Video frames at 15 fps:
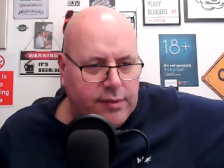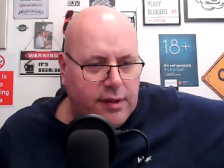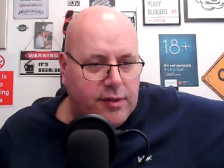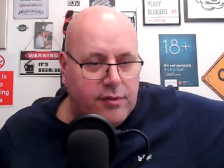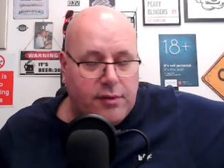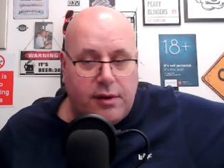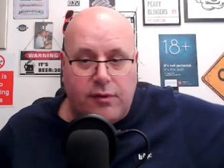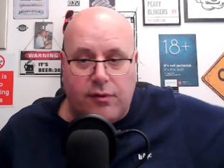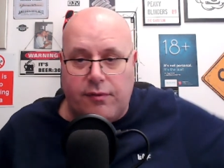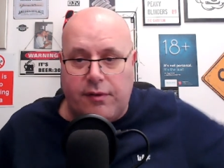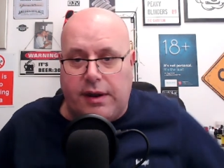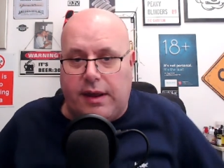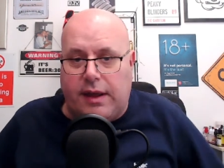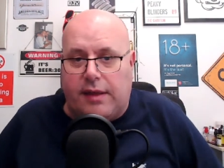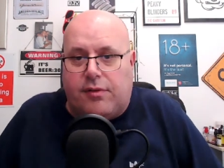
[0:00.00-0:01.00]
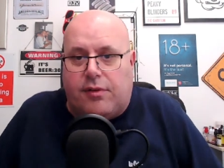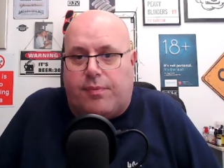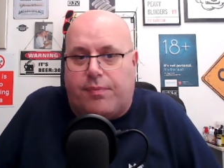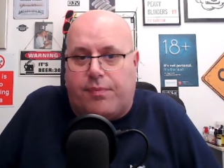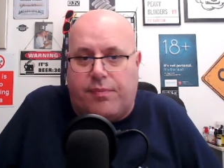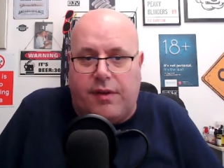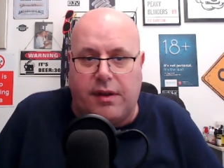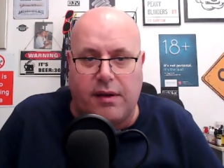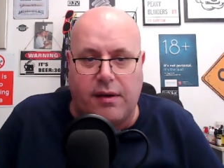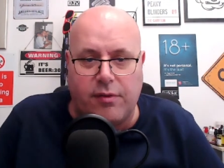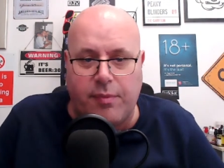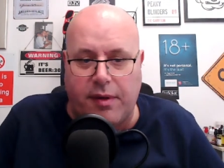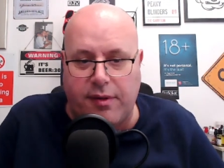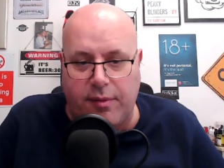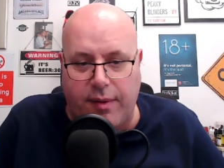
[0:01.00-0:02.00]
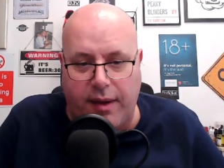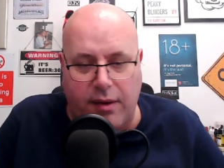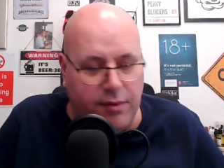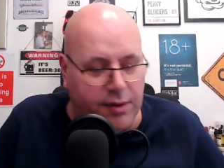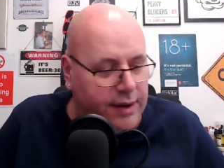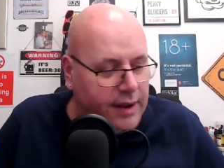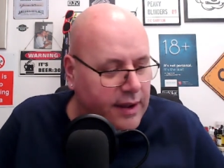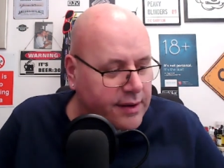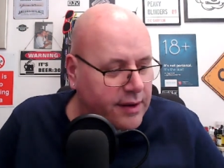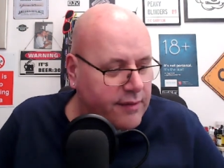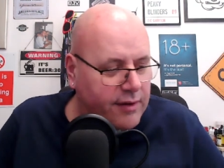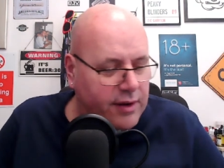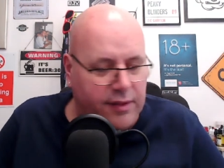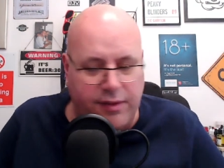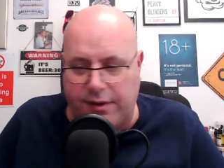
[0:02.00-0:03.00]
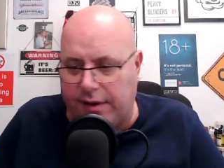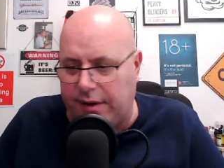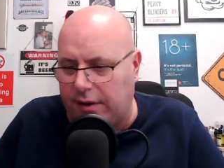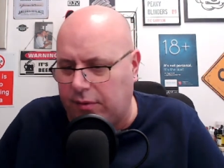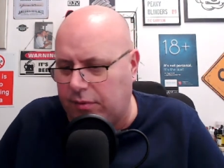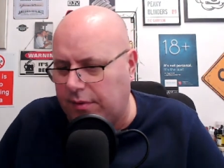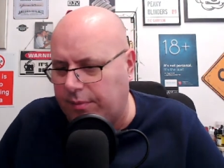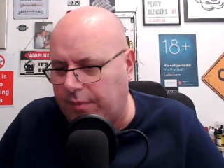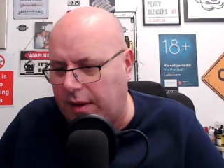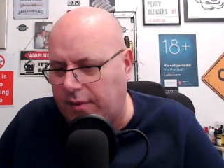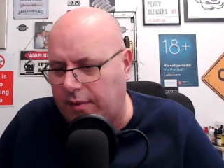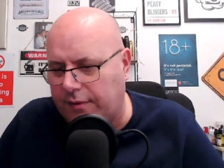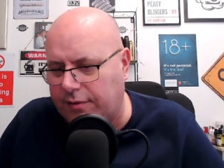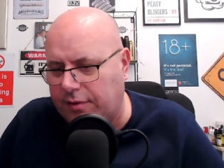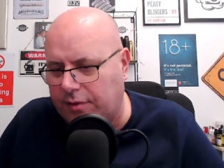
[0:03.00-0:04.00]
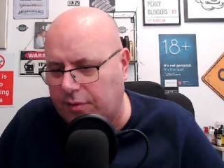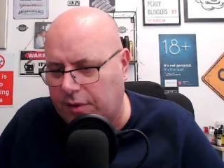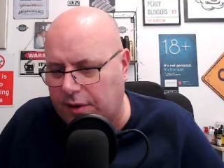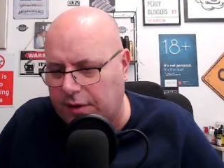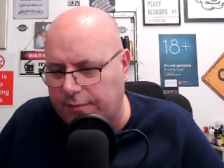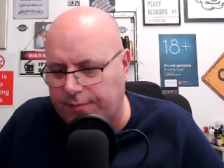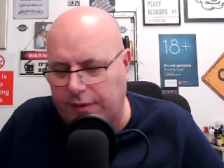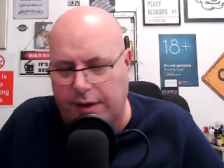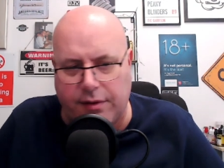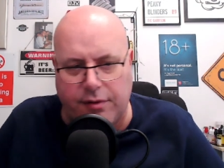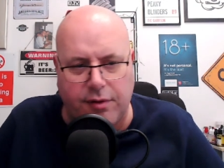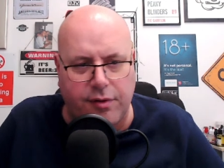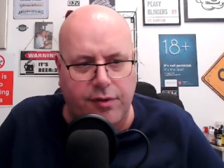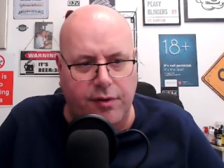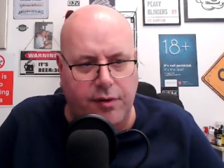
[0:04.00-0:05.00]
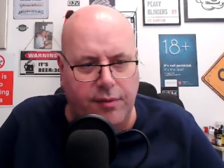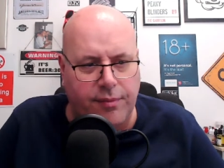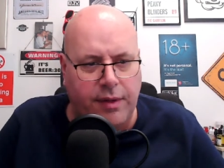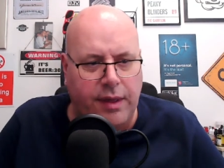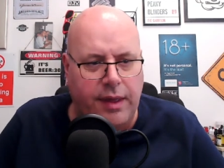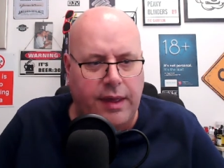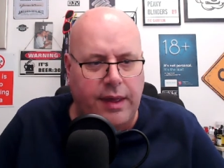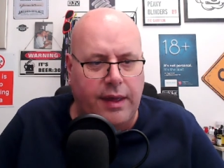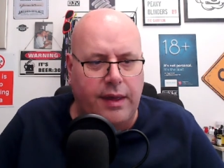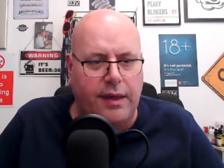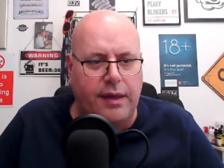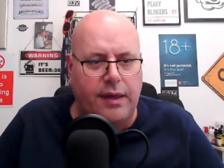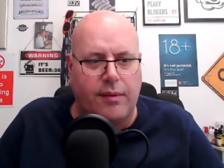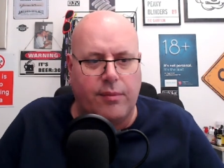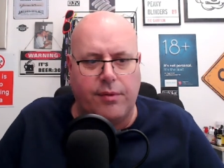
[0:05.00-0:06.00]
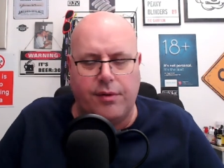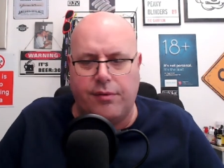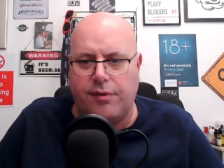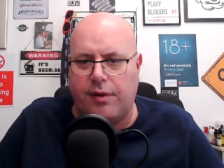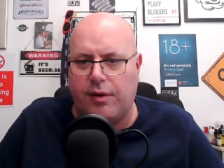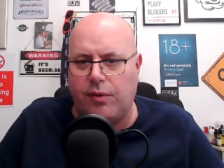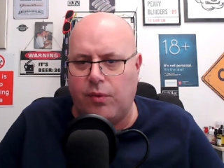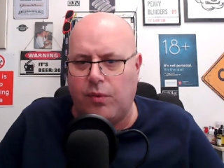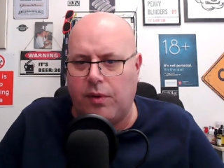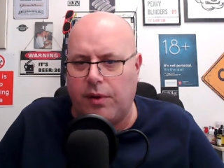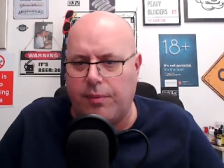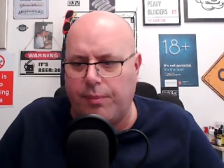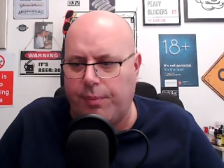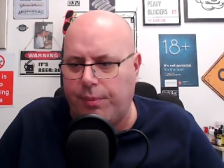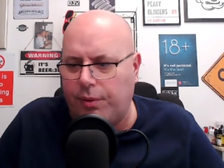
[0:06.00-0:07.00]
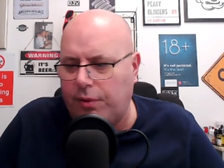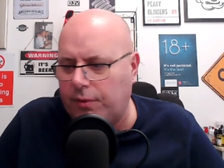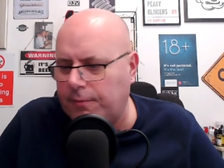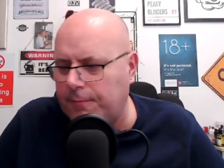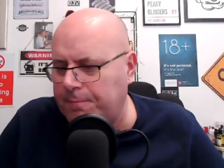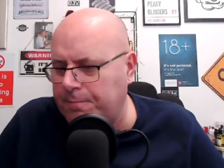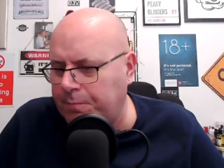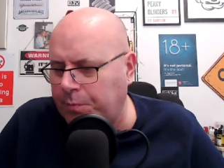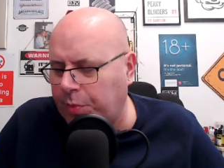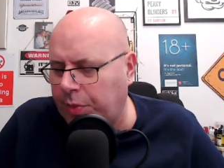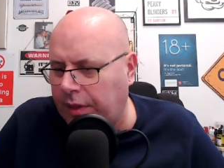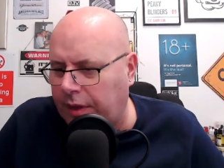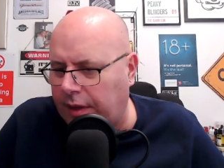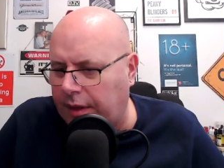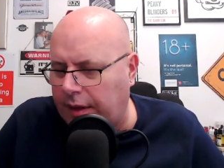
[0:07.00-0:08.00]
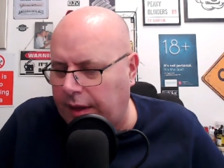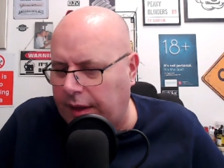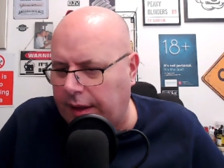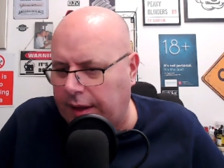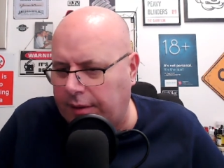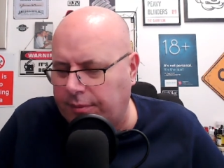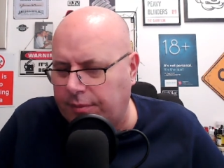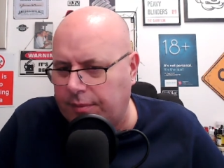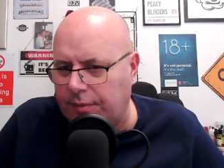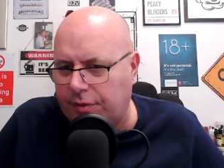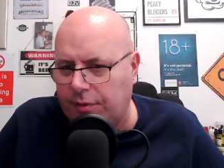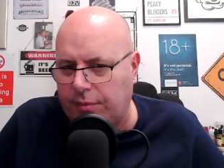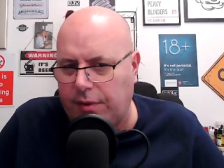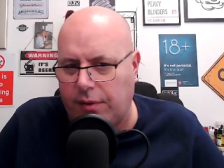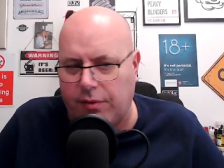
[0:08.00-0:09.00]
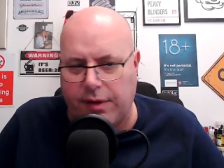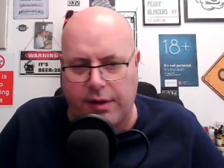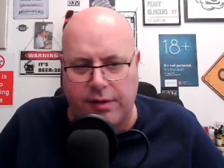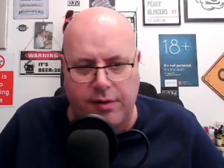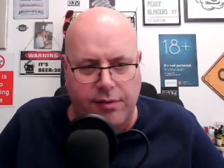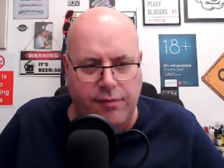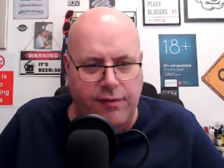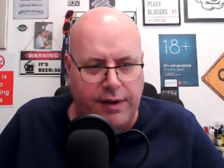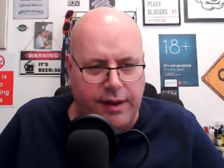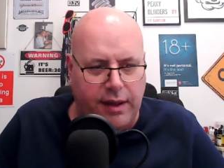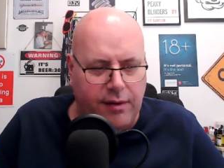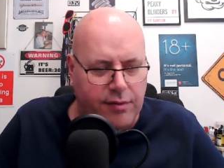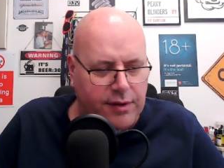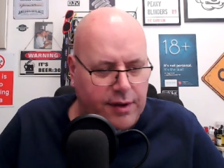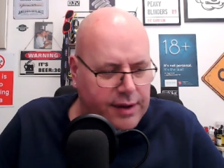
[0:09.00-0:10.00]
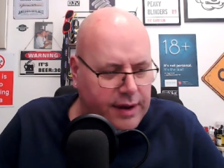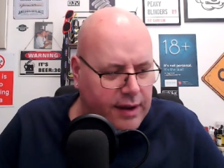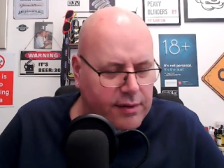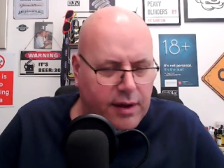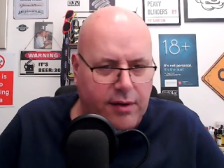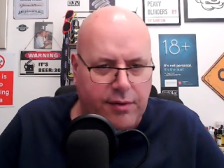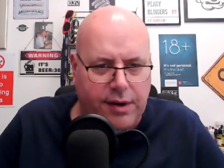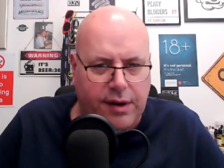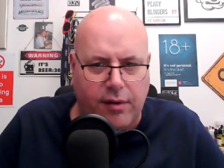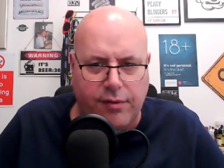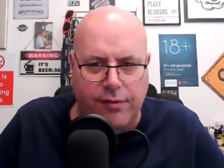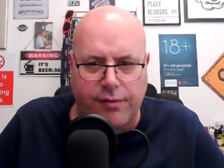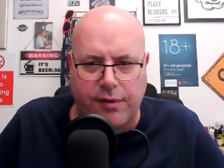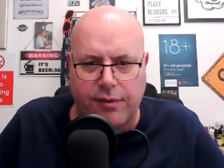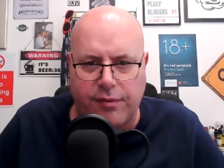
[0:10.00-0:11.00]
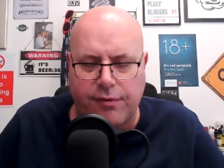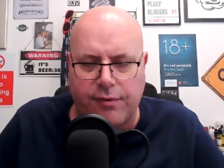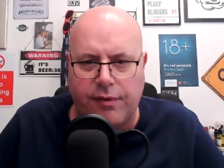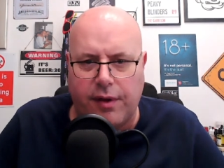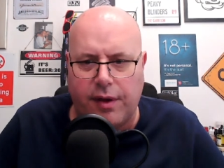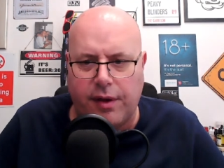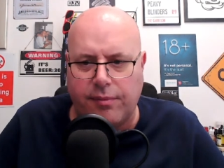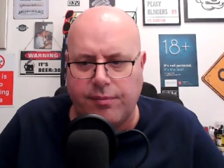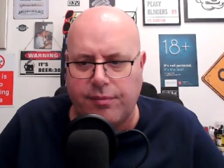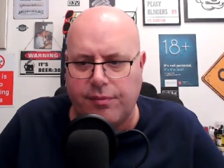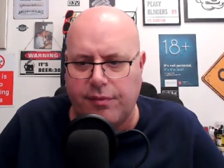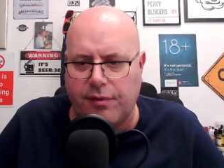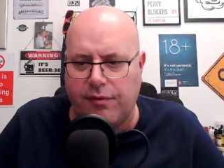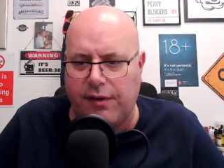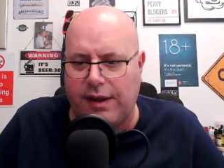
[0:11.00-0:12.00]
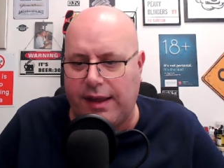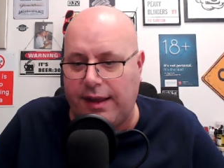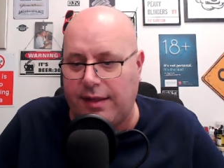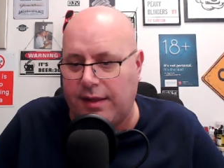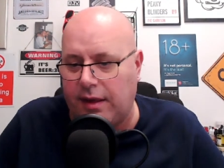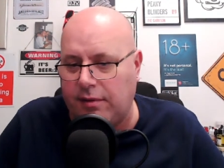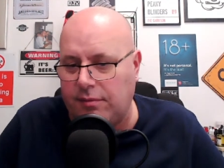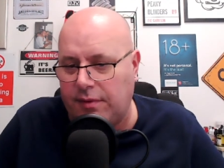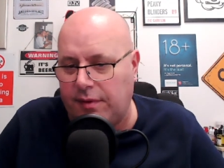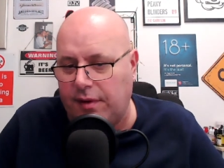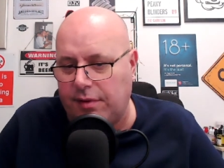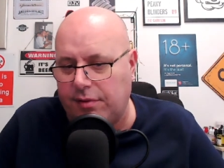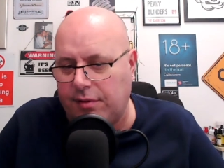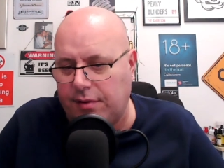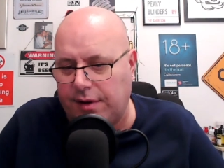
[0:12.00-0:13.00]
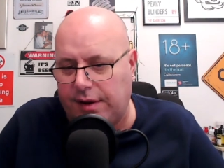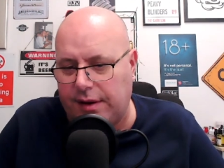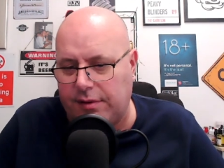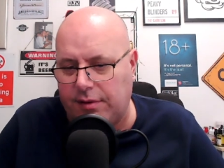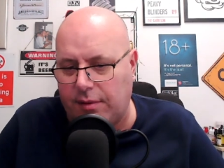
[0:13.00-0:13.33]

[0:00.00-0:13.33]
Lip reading: It's lovely, innit? I was messing about one day. I didn't have anything to do. My wife was at work. I just thought I'm going to put some music to some videos I'd downloaded off of VidEasy, and that's all I did.